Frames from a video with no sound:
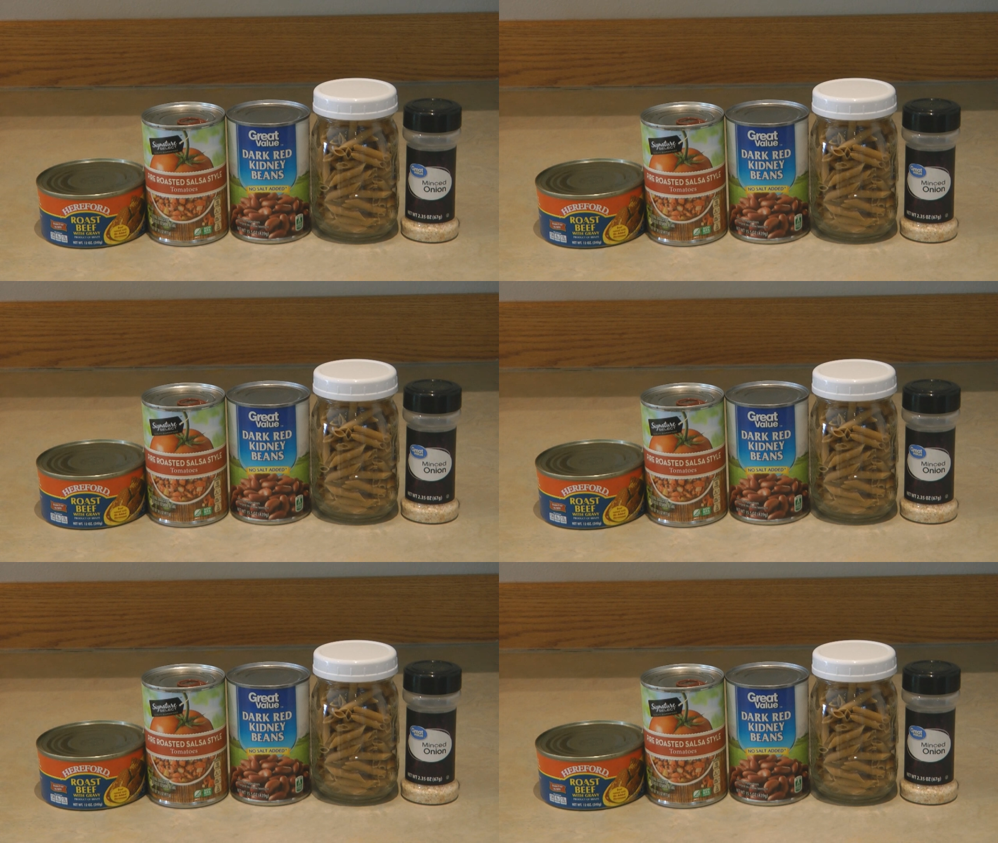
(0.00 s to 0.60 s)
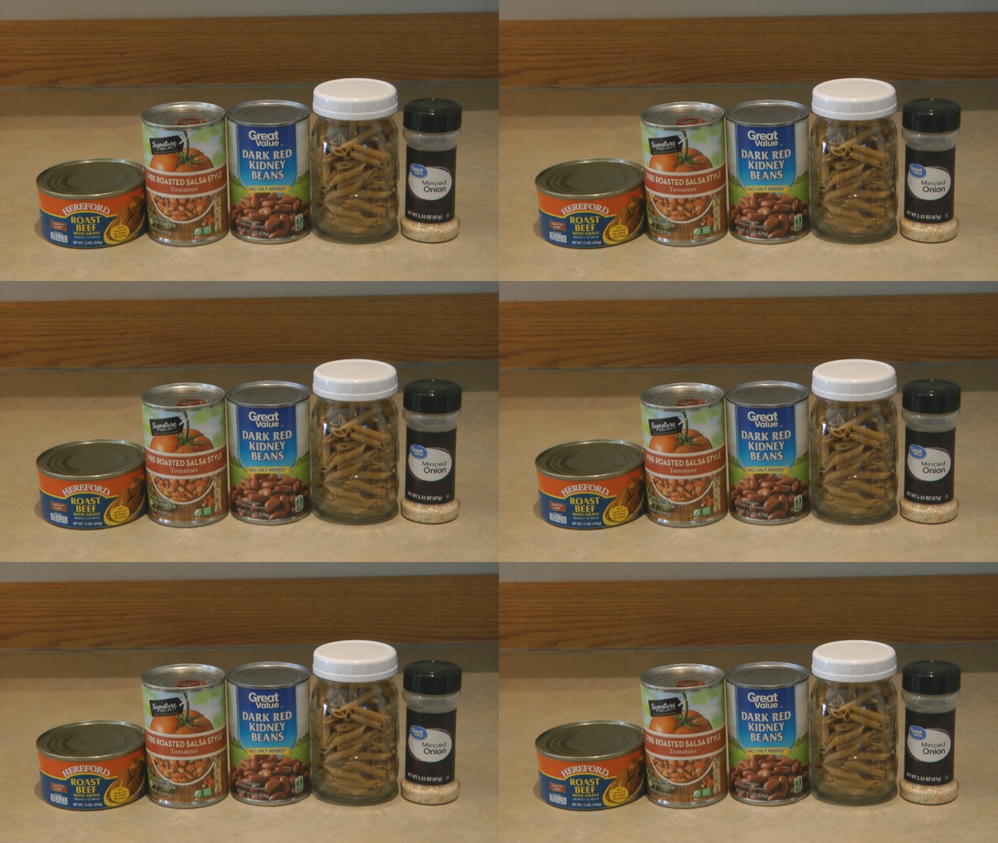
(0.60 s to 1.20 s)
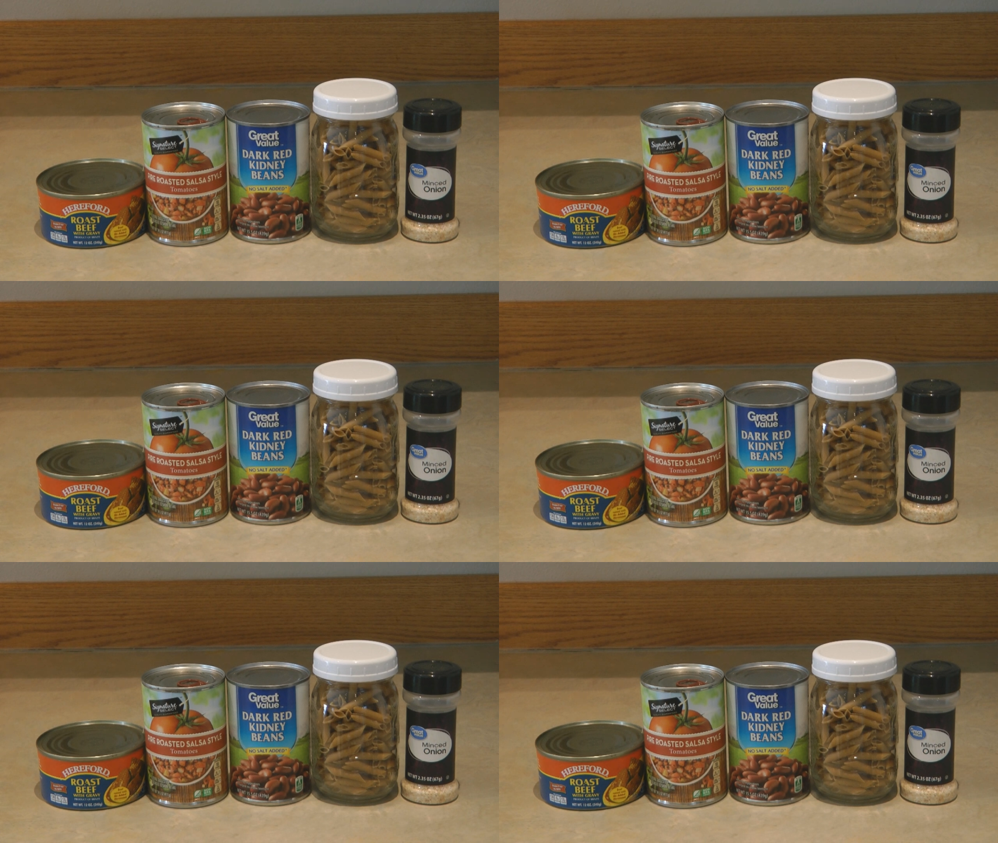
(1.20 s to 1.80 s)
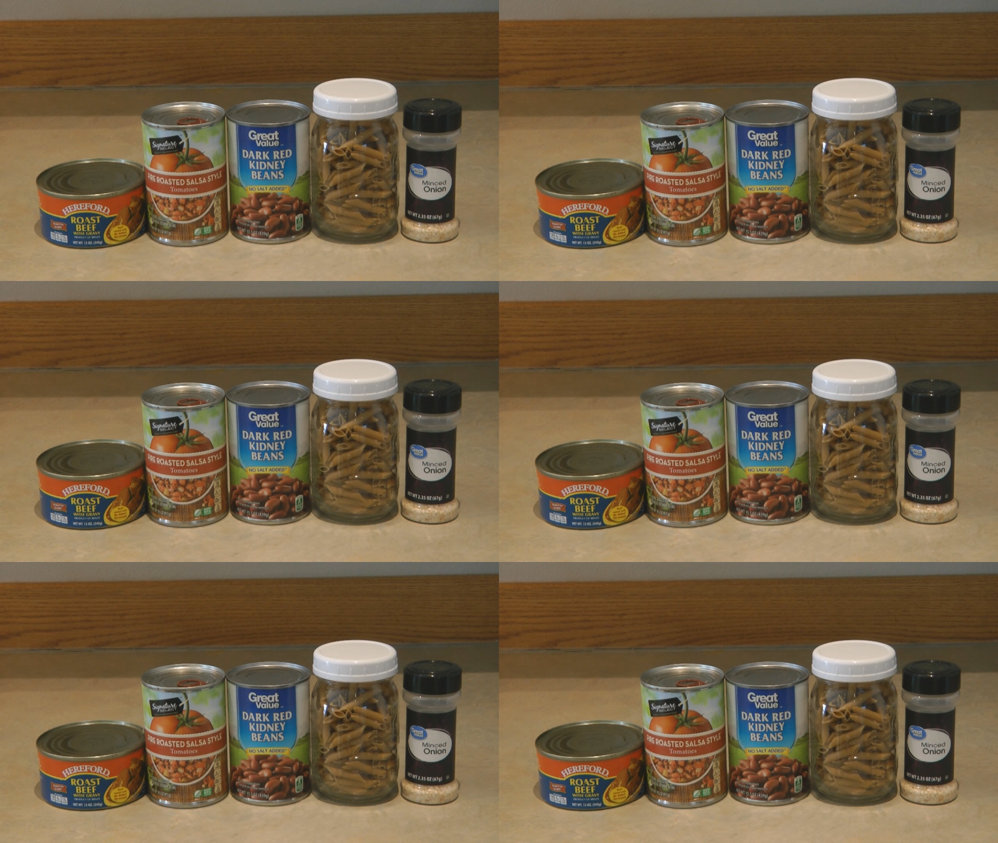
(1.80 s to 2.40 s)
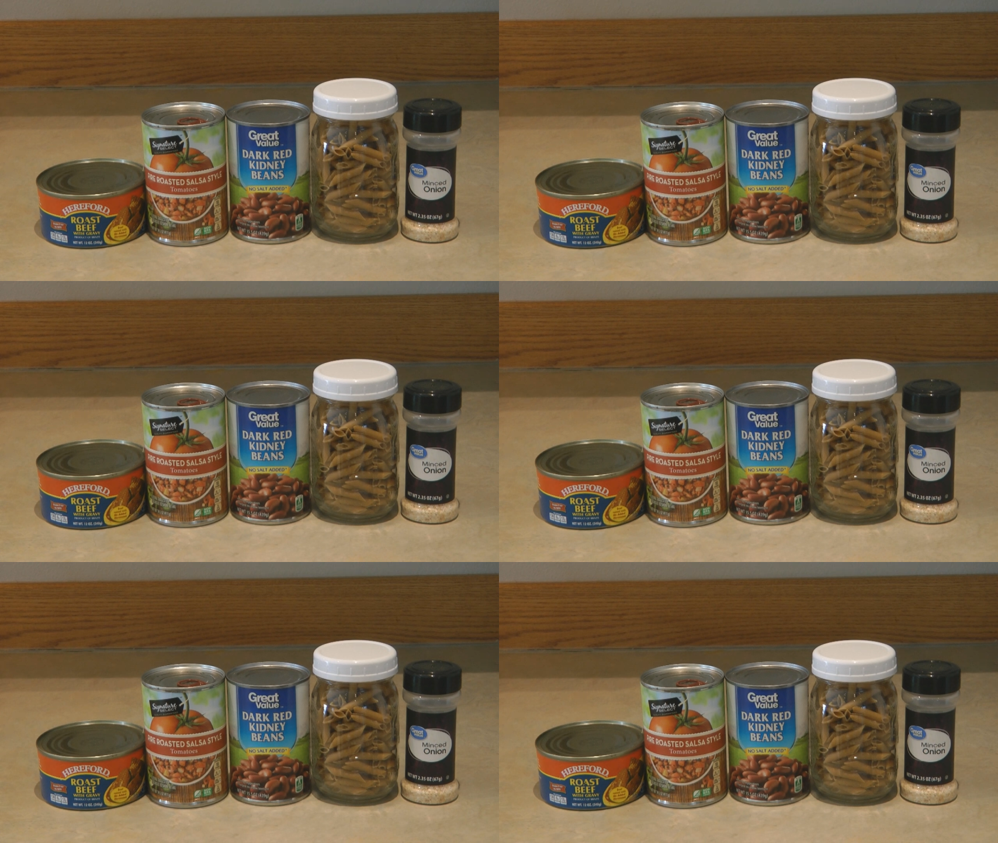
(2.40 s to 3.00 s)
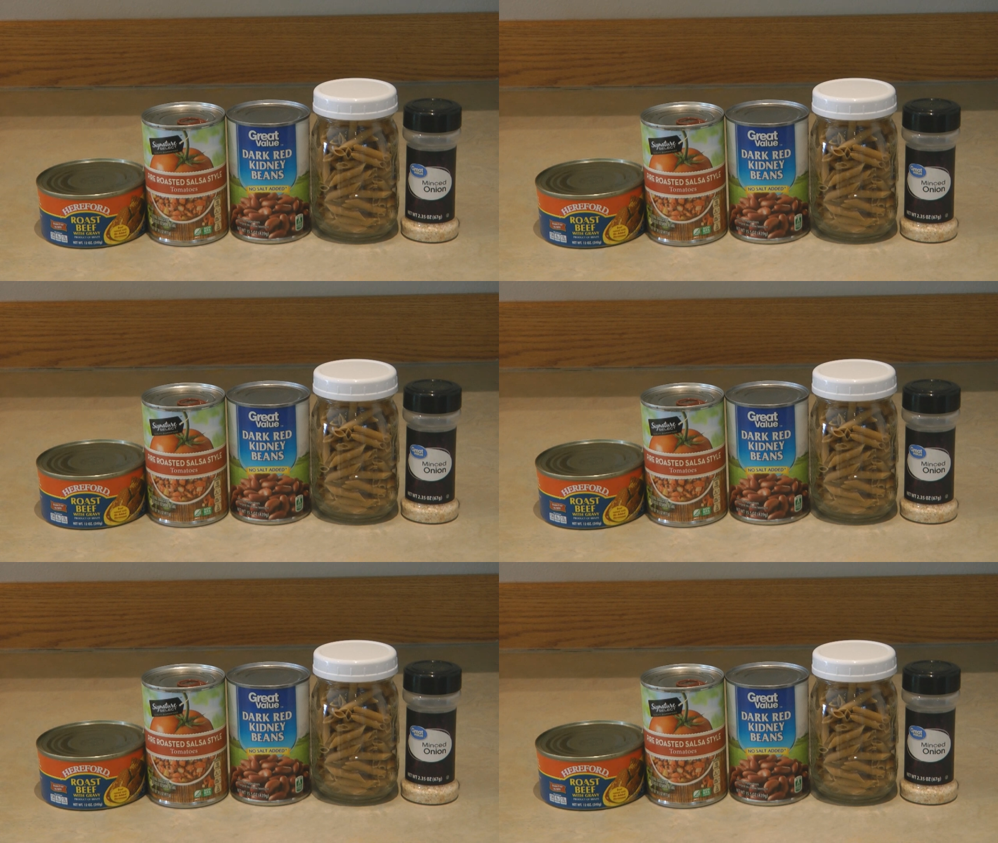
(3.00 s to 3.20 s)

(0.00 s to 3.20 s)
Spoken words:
[unreadable: no face in view]